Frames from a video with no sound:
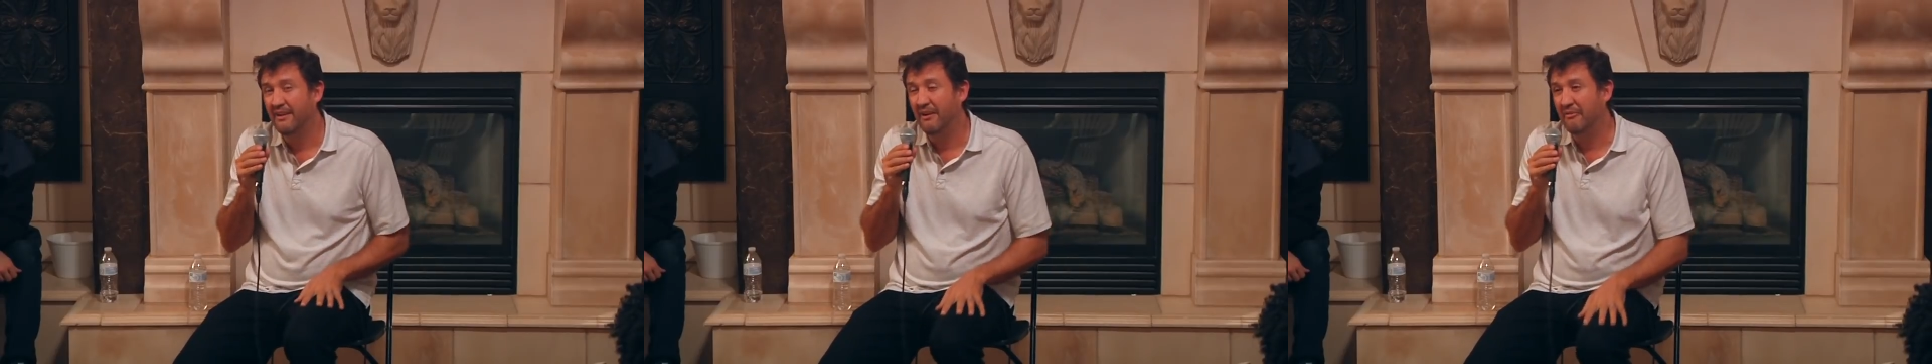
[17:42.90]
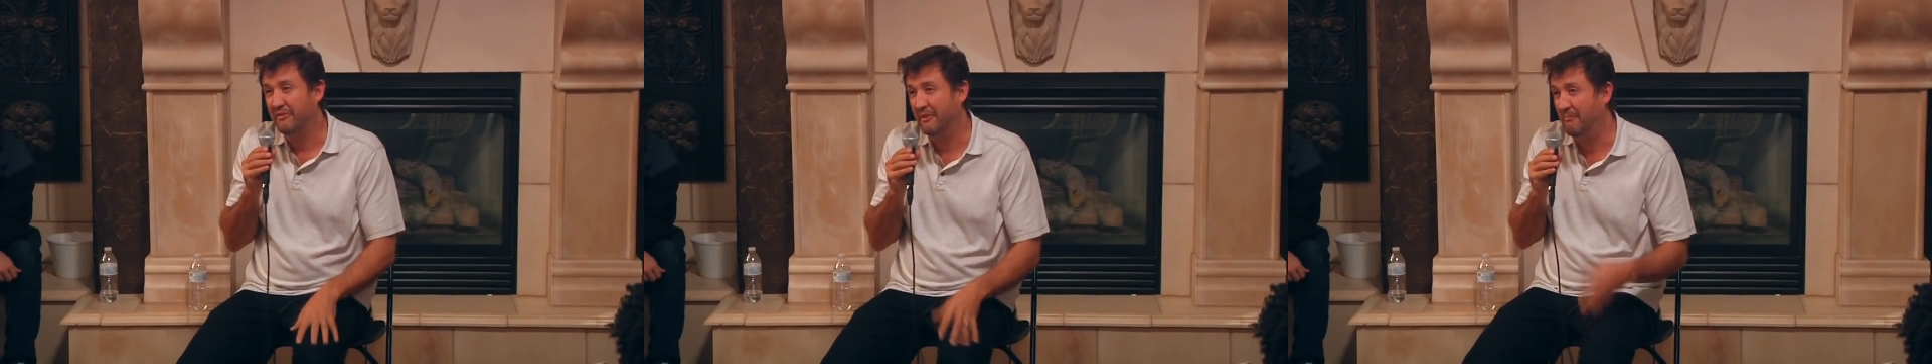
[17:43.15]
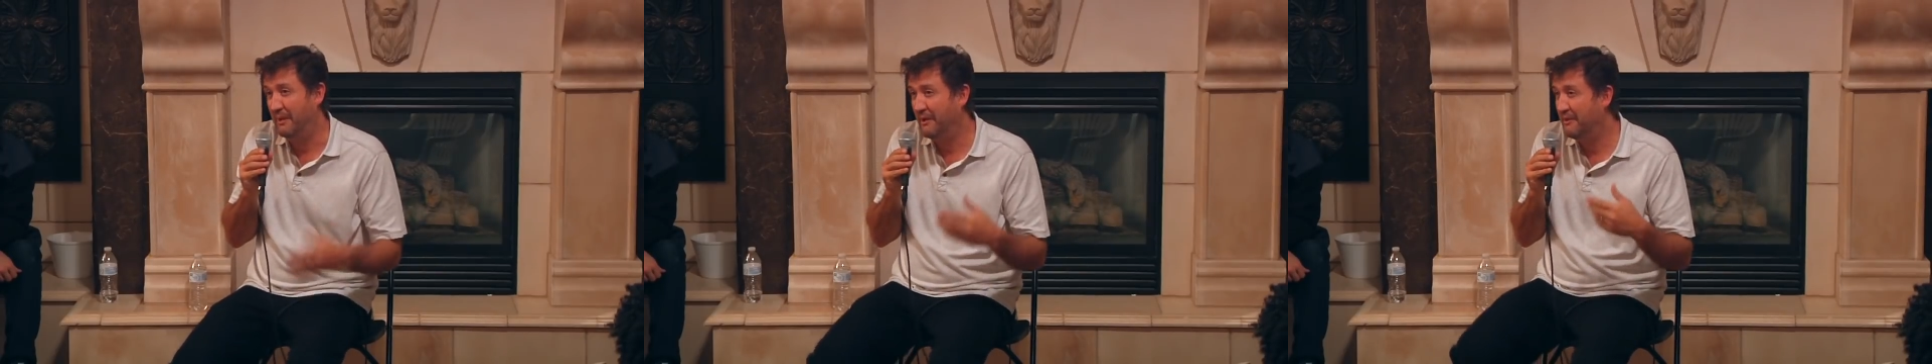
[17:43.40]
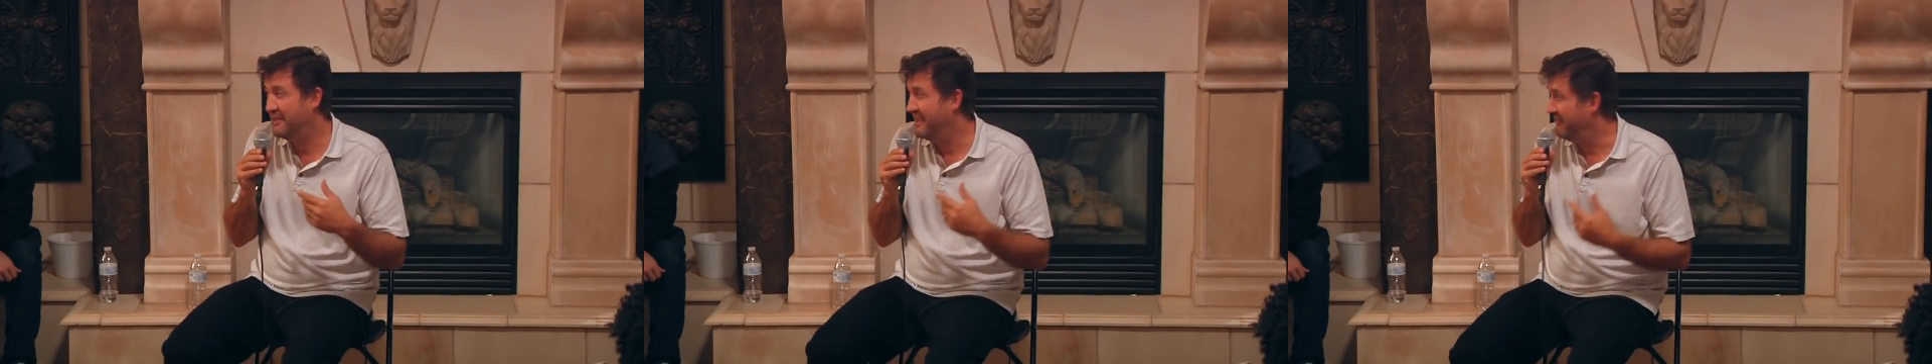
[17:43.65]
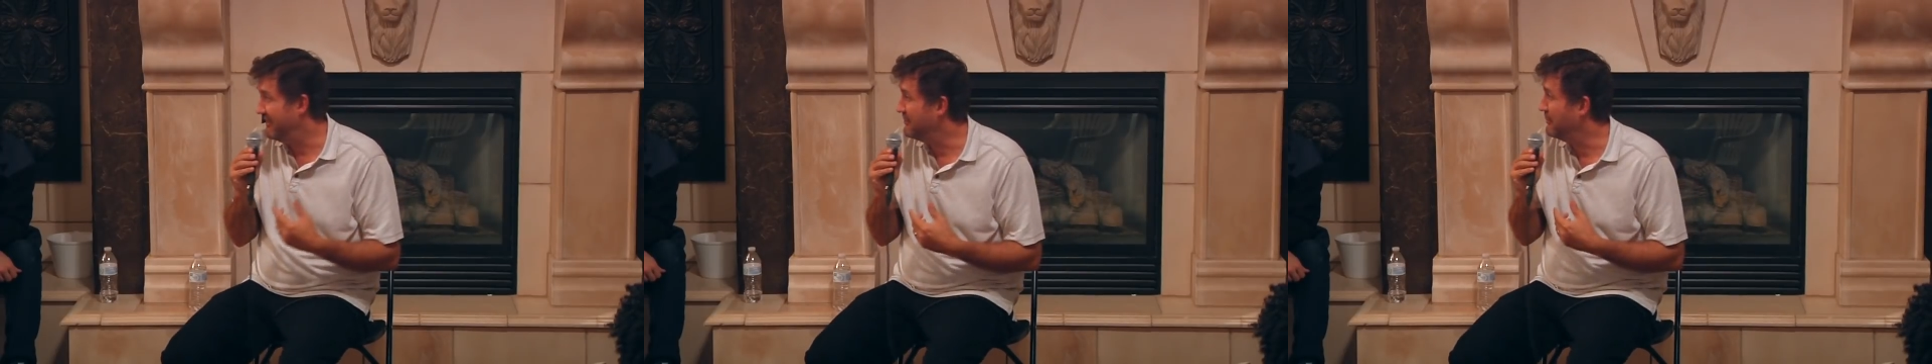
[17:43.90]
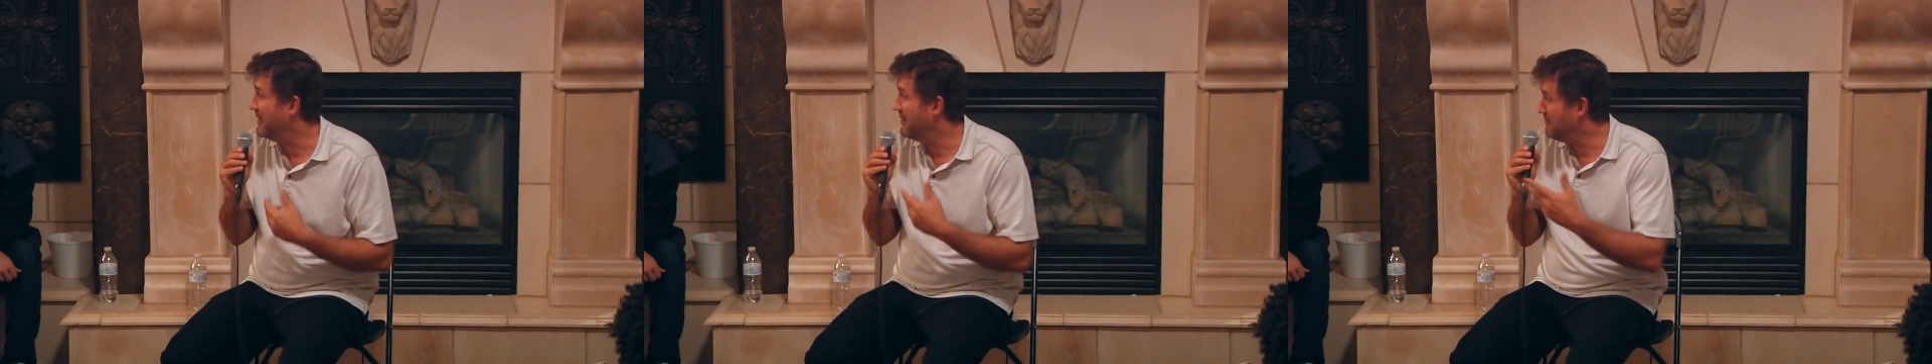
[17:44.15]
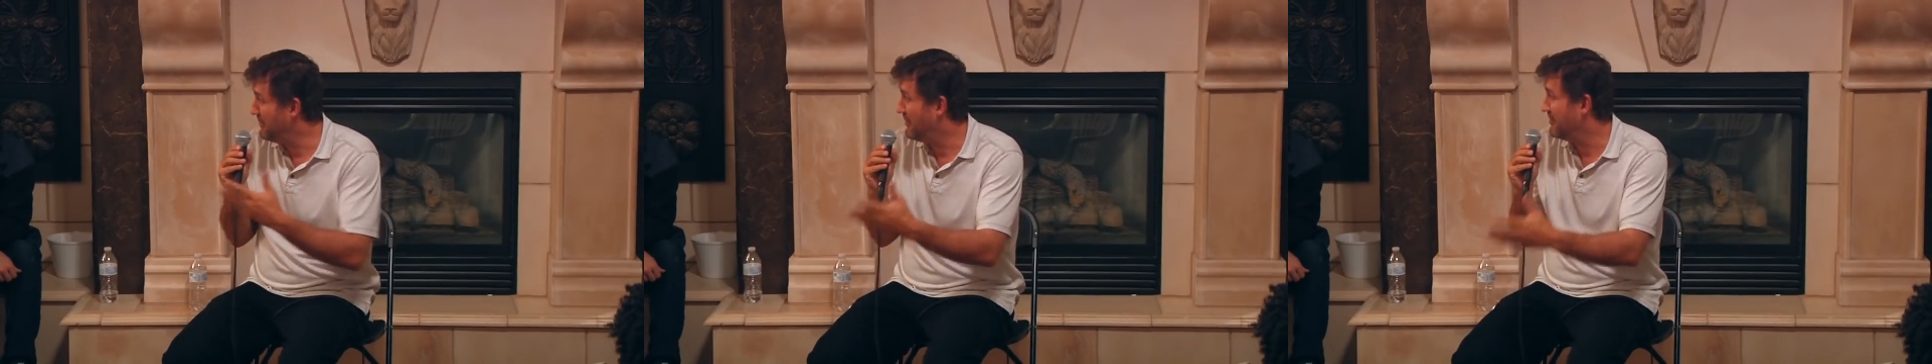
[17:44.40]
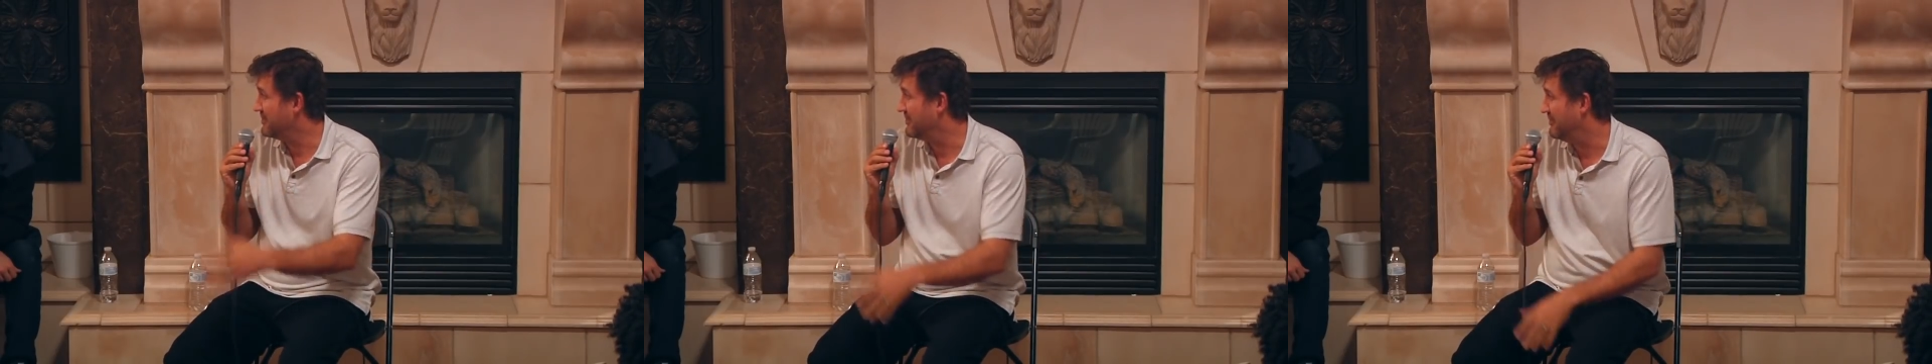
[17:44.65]
of the beauty that we are
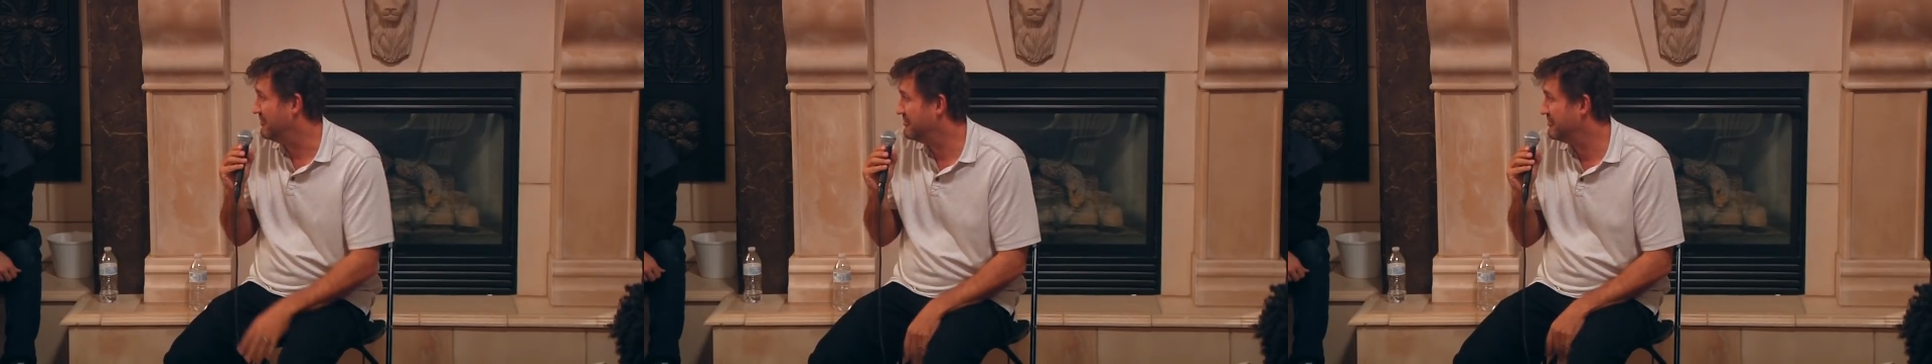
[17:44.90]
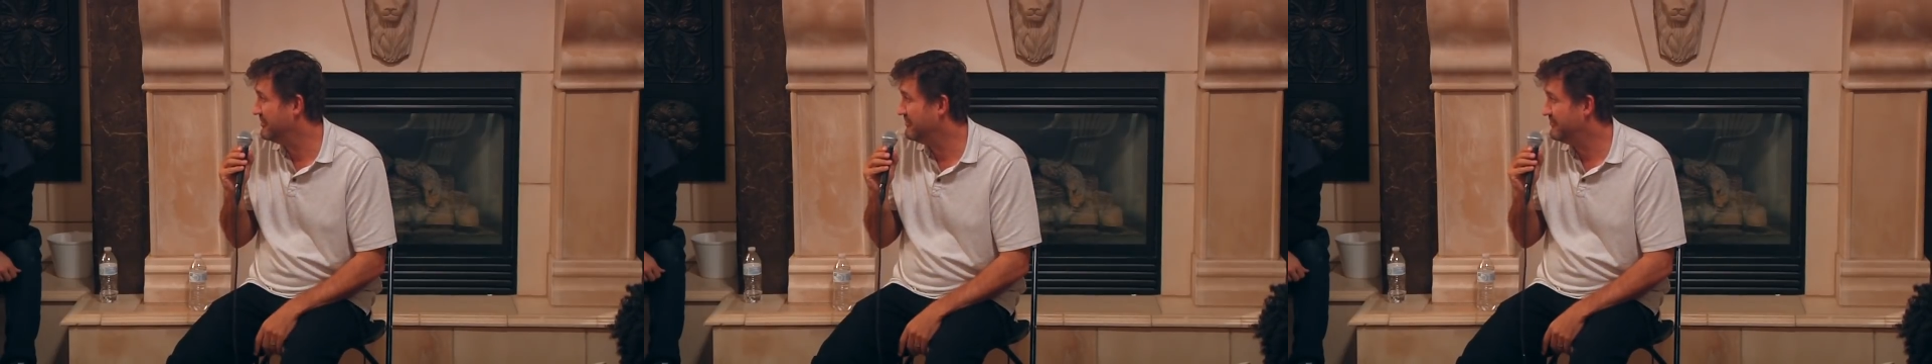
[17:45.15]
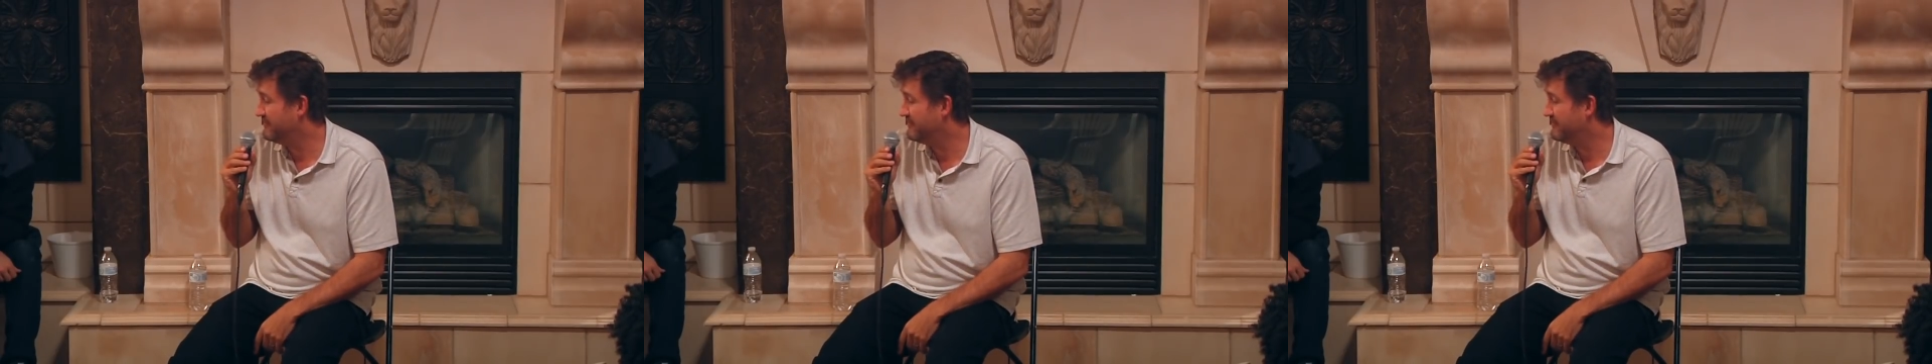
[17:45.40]
part of.